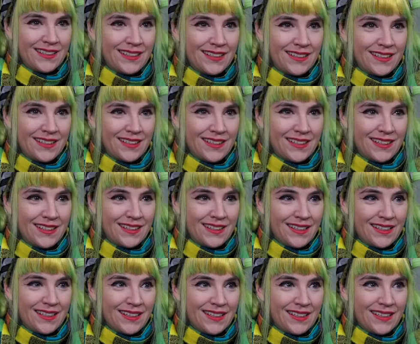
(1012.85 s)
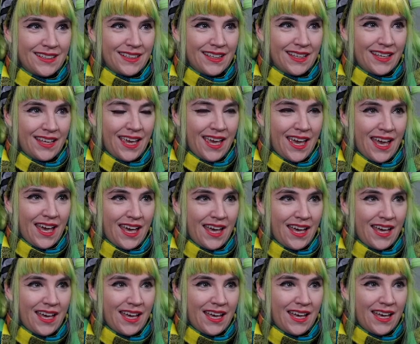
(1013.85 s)

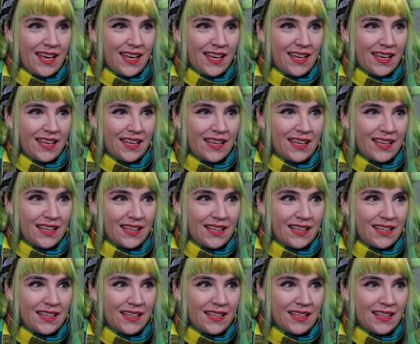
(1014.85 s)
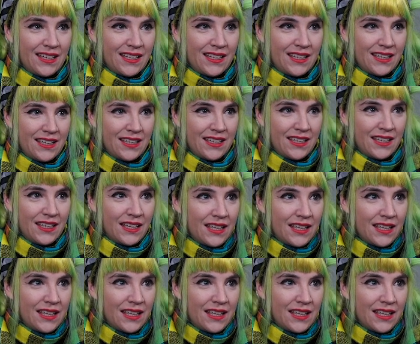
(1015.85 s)
This person isn't speaking.